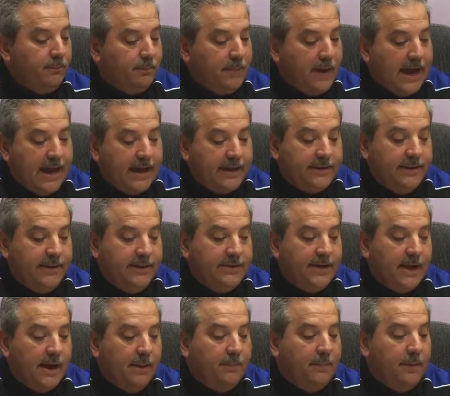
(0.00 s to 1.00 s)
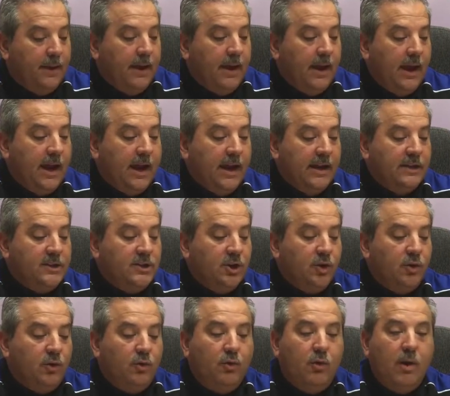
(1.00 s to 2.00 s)
pack these up, and it's a
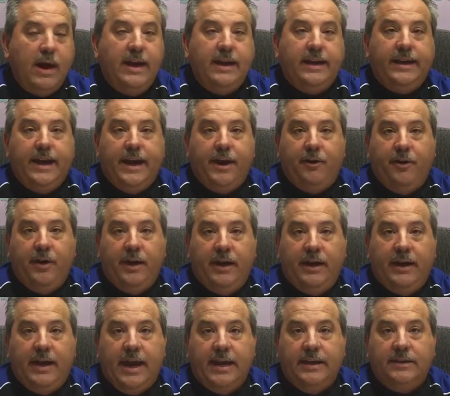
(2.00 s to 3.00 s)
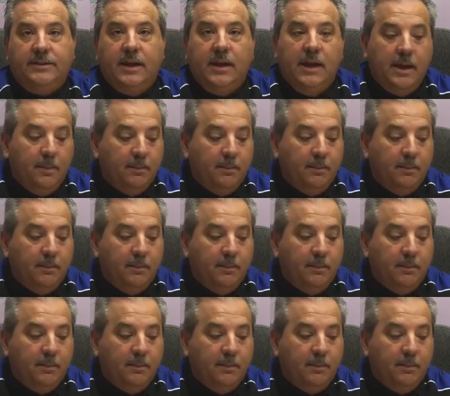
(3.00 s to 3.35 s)
great carrying case